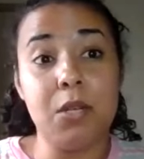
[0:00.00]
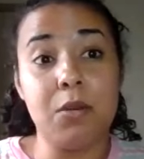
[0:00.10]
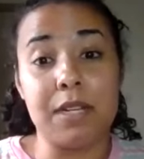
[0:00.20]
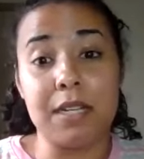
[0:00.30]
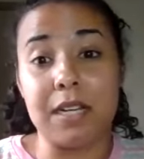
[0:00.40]

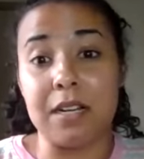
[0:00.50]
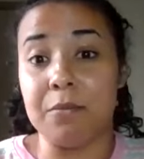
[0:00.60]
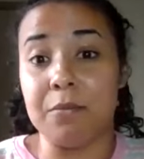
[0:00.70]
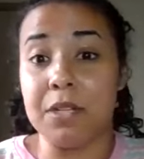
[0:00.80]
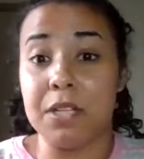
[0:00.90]
You can
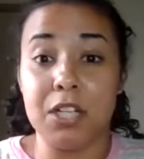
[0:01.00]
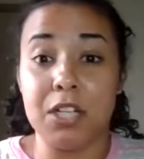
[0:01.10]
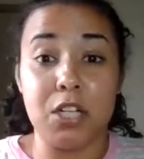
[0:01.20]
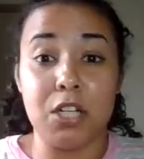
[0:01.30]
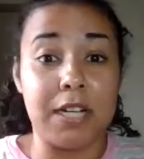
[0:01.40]
come
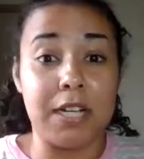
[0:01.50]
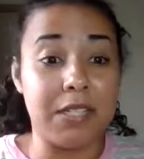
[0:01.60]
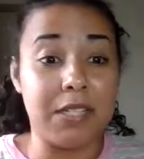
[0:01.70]
uh,